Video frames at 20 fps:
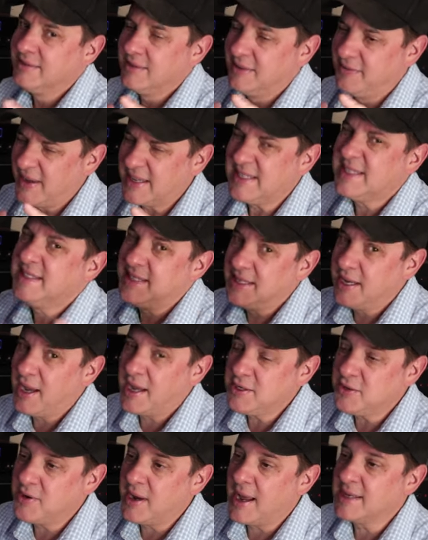affected
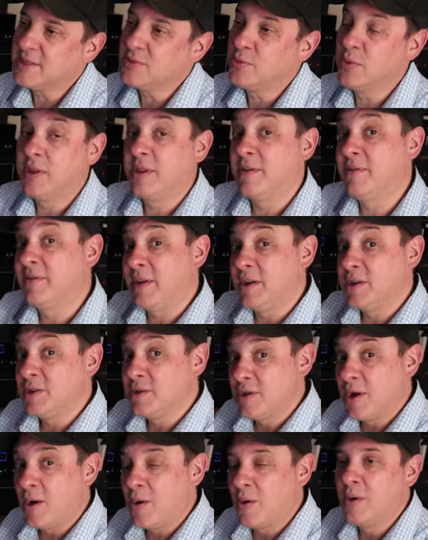DI tracks with the
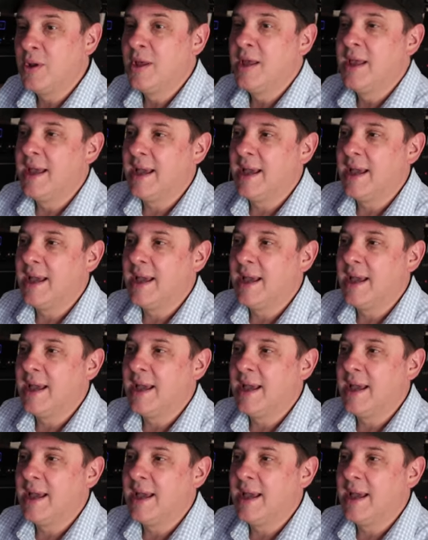finished tone.